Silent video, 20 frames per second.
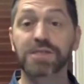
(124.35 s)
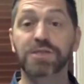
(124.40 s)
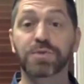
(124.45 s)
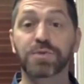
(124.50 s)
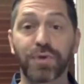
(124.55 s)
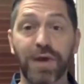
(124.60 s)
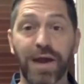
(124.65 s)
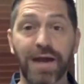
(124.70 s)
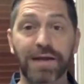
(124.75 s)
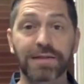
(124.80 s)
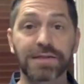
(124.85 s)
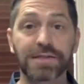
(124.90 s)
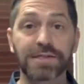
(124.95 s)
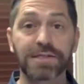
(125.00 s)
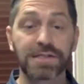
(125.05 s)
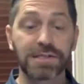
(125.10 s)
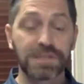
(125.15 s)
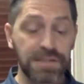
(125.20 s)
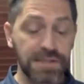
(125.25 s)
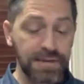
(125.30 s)
best
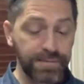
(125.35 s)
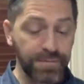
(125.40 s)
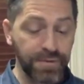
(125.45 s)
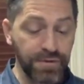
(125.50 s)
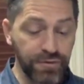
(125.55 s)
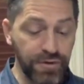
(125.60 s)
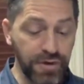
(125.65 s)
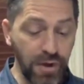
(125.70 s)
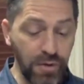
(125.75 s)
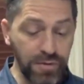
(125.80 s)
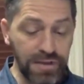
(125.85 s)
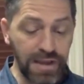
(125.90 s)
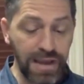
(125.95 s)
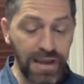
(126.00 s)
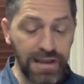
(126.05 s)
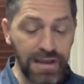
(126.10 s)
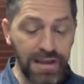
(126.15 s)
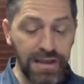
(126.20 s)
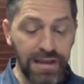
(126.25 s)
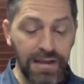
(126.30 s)
practices for
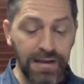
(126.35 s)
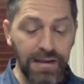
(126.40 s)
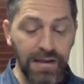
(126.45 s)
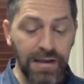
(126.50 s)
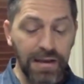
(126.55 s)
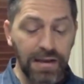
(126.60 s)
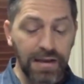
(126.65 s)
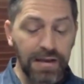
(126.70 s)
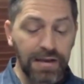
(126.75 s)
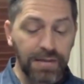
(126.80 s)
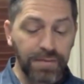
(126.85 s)
note-taking